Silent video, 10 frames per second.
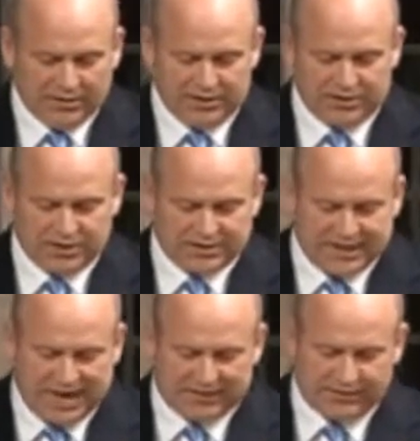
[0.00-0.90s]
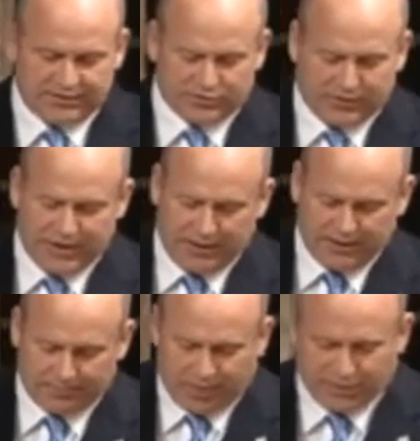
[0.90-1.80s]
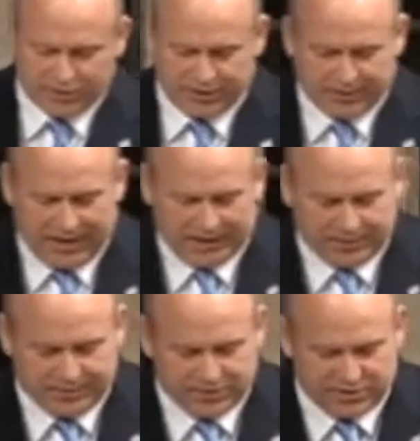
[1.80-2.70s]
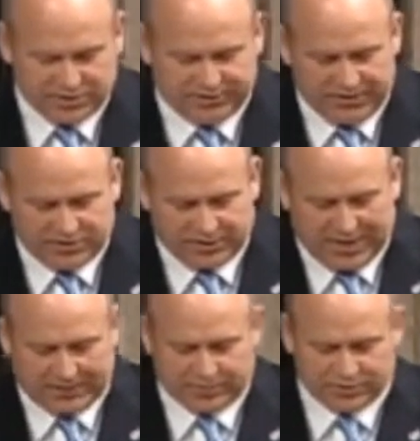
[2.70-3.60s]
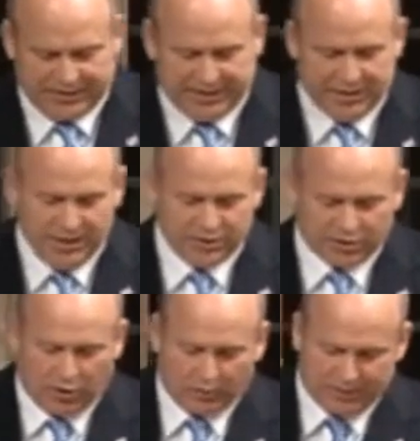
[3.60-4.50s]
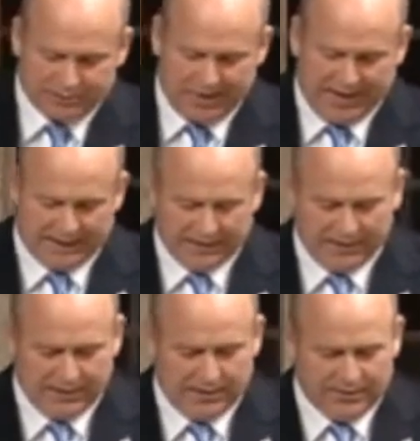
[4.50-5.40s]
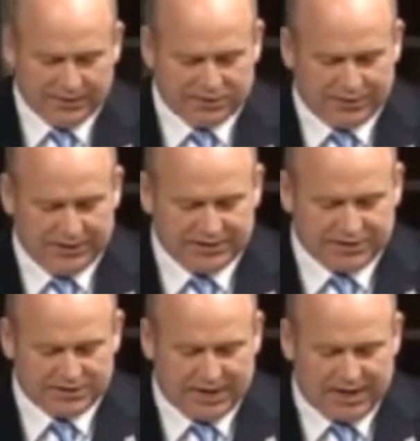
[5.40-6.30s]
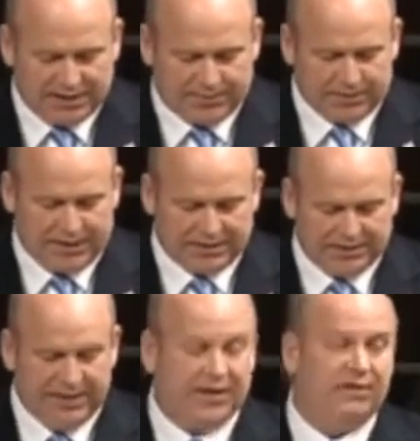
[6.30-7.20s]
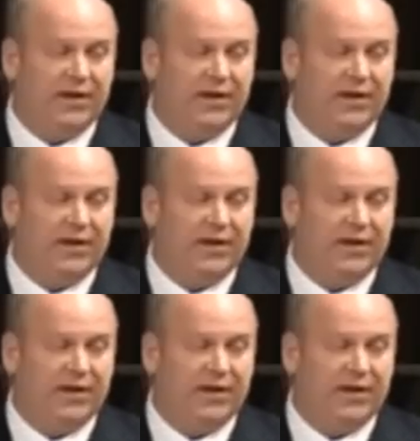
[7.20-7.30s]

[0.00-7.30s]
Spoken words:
This is exactly the trade partnership Canada business and venture capitals need to grow and expand. This treaty is designed to protect Canadian